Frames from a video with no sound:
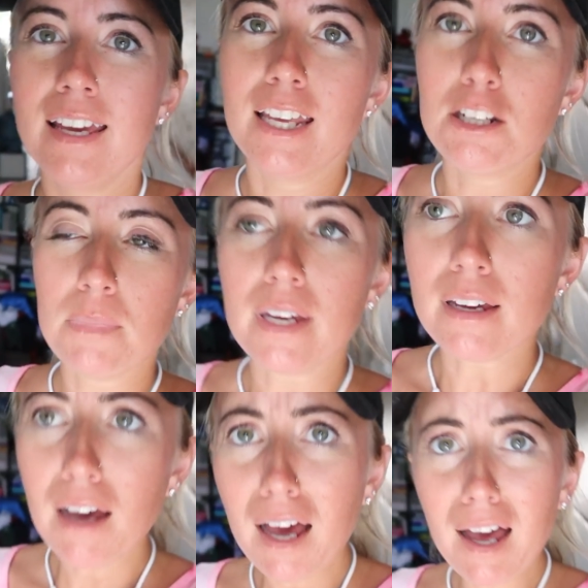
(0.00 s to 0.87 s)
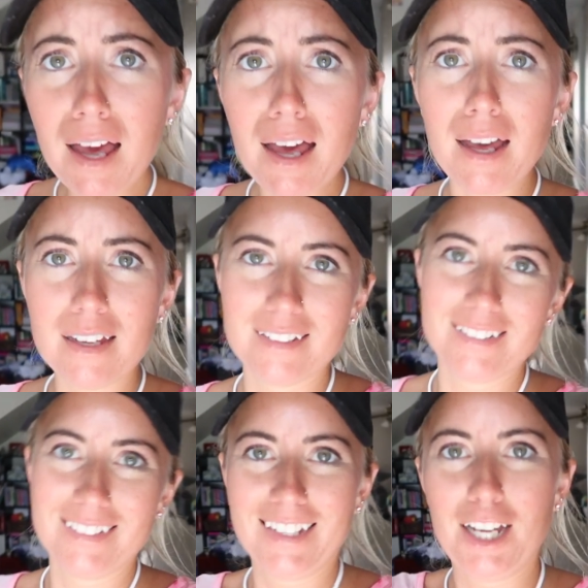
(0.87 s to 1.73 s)
And I'm like, ah,
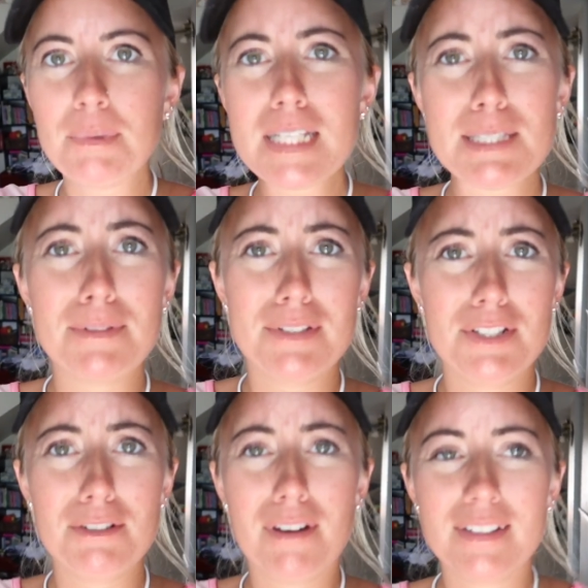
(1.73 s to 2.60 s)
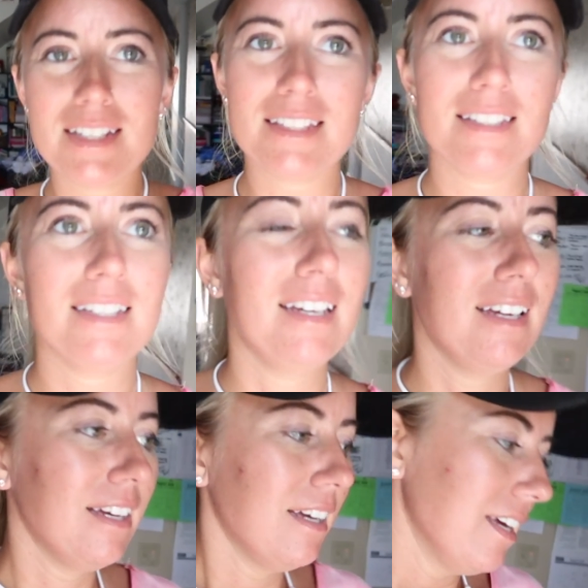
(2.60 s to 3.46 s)
how am I supposed to do all this?
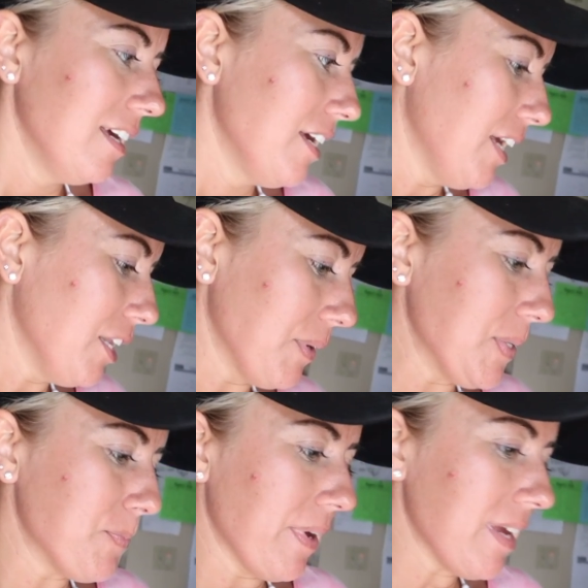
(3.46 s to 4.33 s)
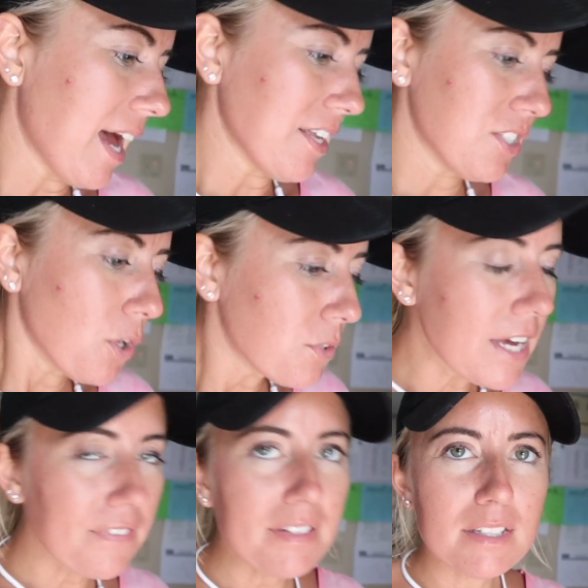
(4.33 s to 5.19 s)
Anyways, but yeah, so
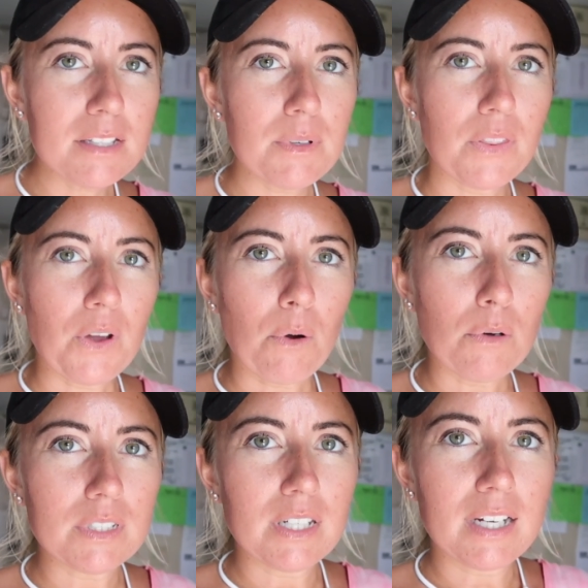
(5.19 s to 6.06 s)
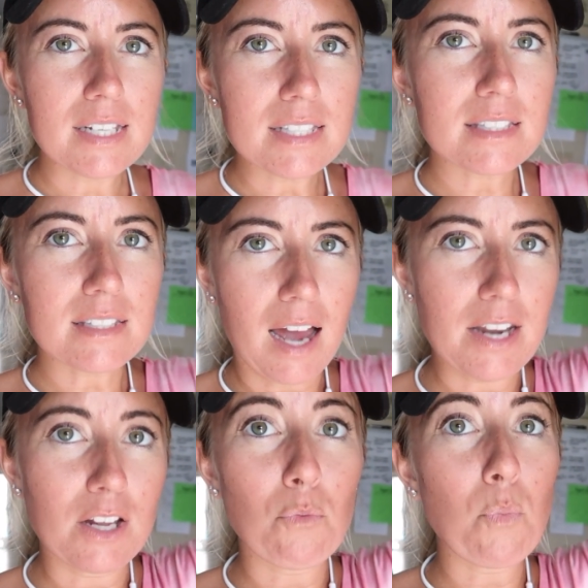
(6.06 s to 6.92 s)
definitely when they're older, it's
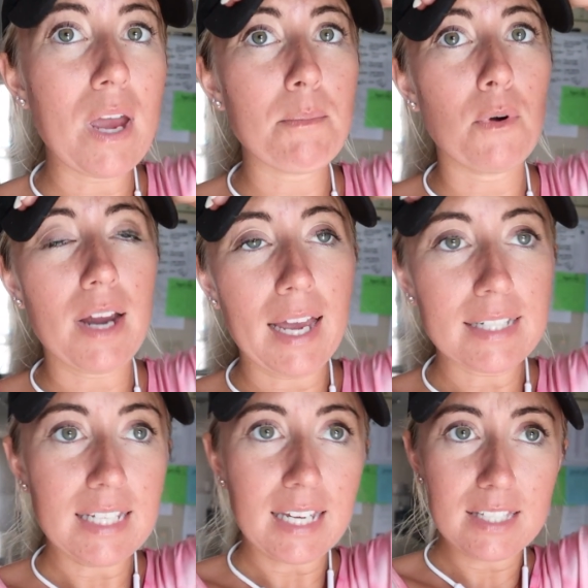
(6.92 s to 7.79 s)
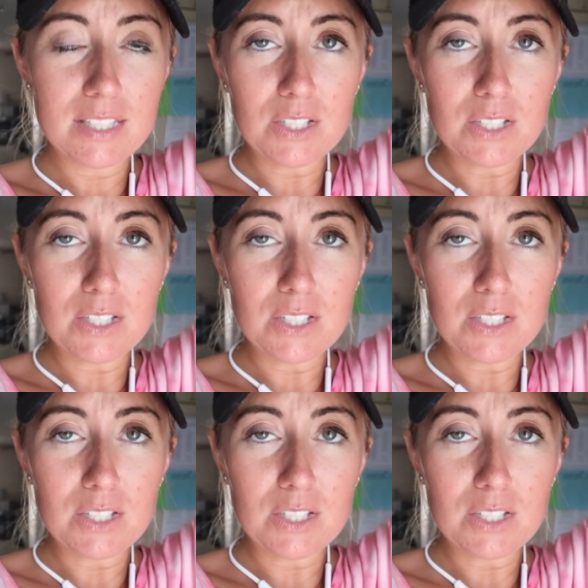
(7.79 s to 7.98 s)
gotten a way more hectic.